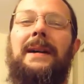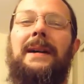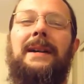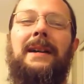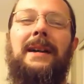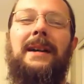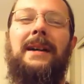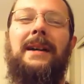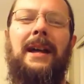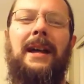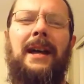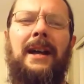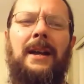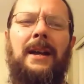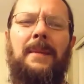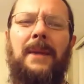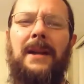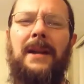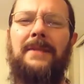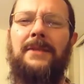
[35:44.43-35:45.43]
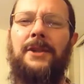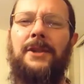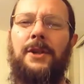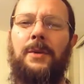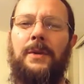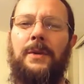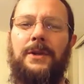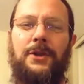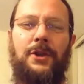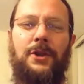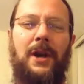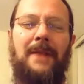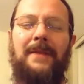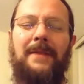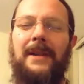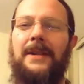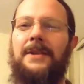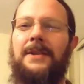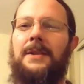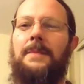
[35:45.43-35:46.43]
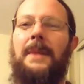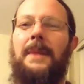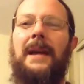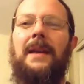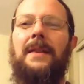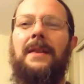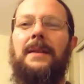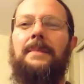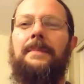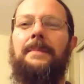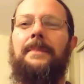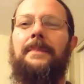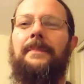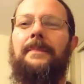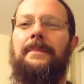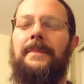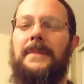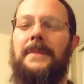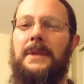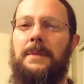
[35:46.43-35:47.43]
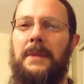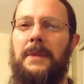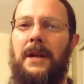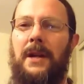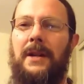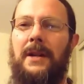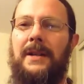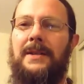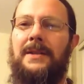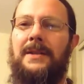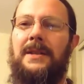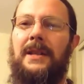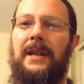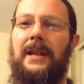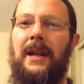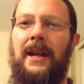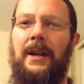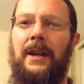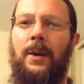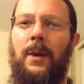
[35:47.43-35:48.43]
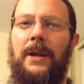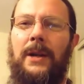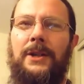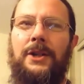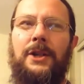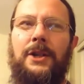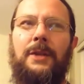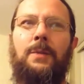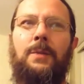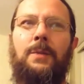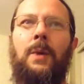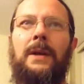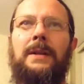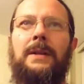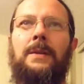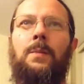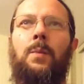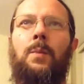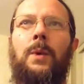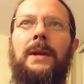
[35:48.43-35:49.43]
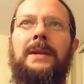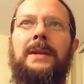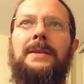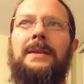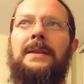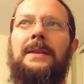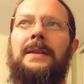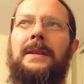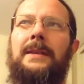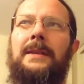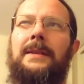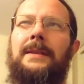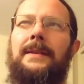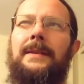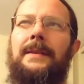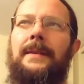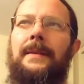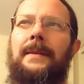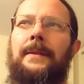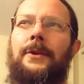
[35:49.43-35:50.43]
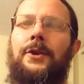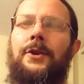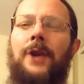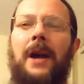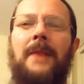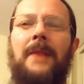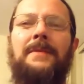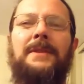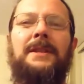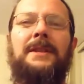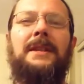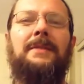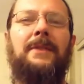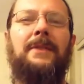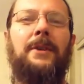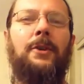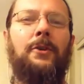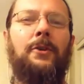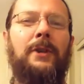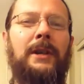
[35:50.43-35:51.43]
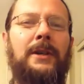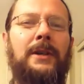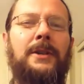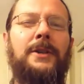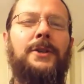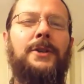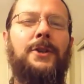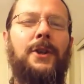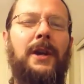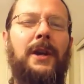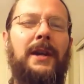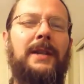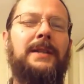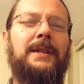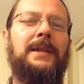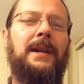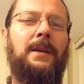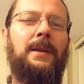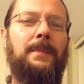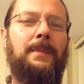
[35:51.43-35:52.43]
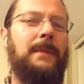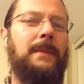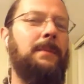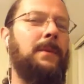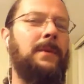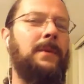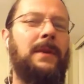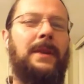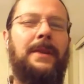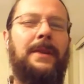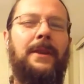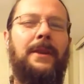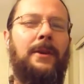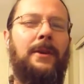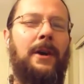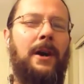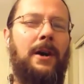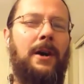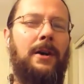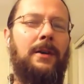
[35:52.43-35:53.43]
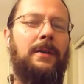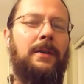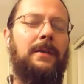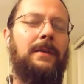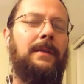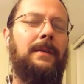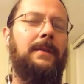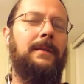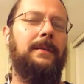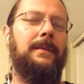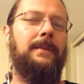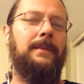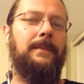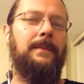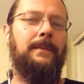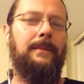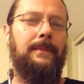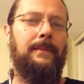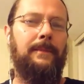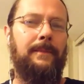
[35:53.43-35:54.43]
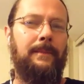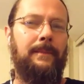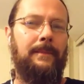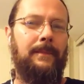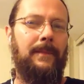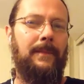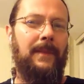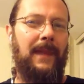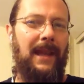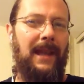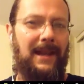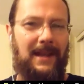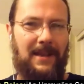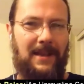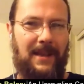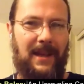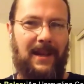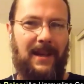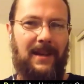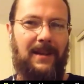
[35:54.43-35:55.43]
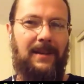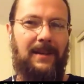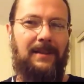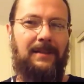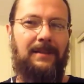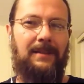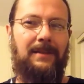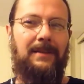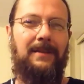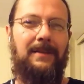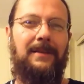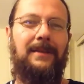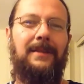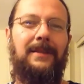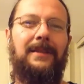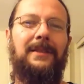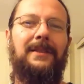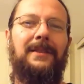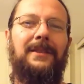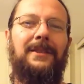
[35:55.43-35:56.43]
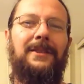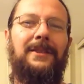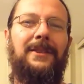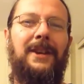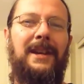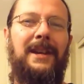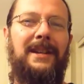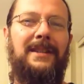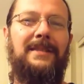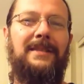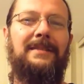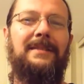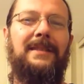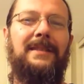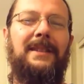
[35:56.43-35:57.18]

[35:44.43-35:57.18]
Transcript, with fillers: But and I'm not even sure what's driving us to make them. To be honest, like I question what what is it that drives Steven Greer to try and tell people that they're all anything right?